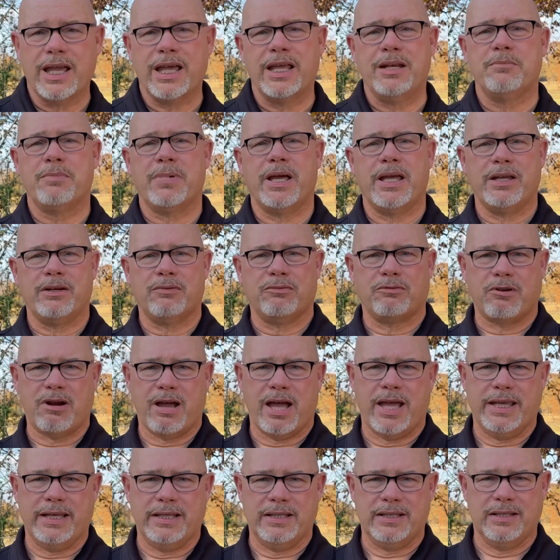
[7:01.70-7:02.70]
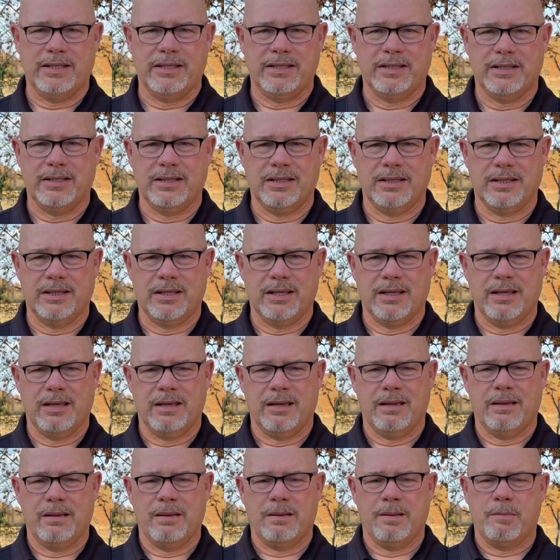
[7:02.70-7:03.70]
and make right.
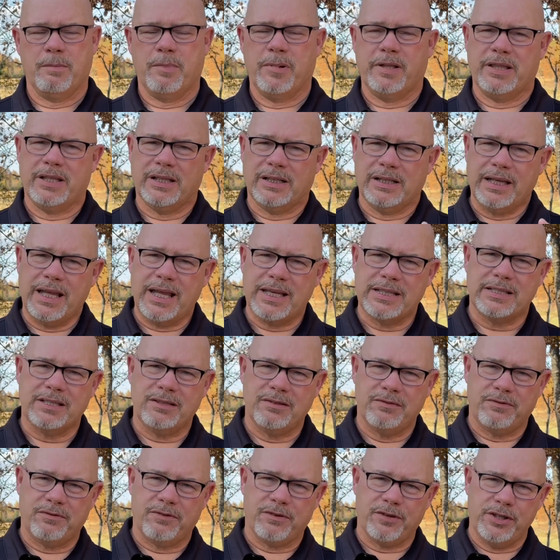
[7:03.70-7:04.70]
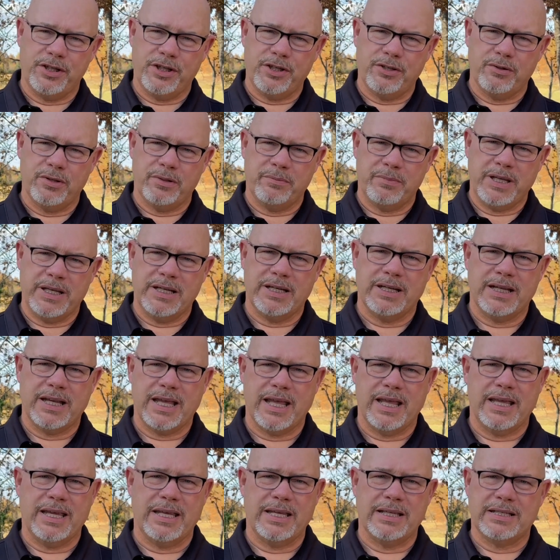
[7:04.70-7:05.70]
But the lesson for you and me
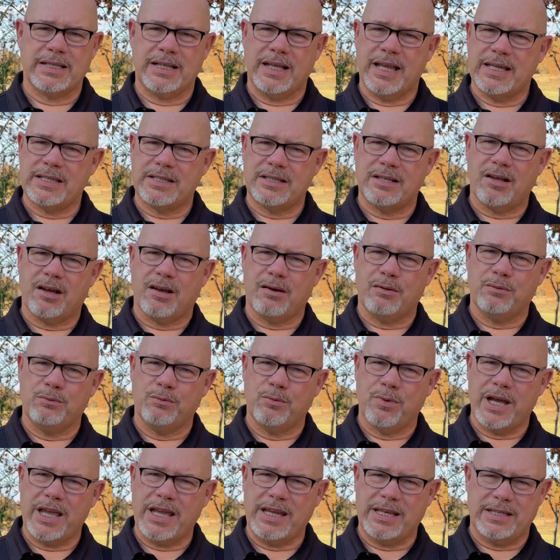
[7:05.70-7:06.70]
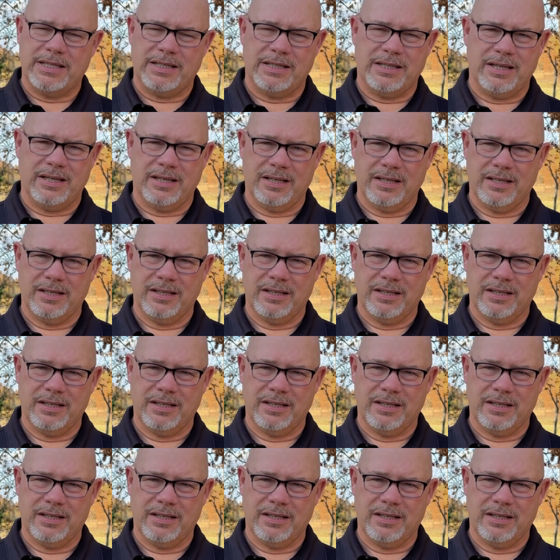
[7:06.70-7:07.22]
today is let's not waste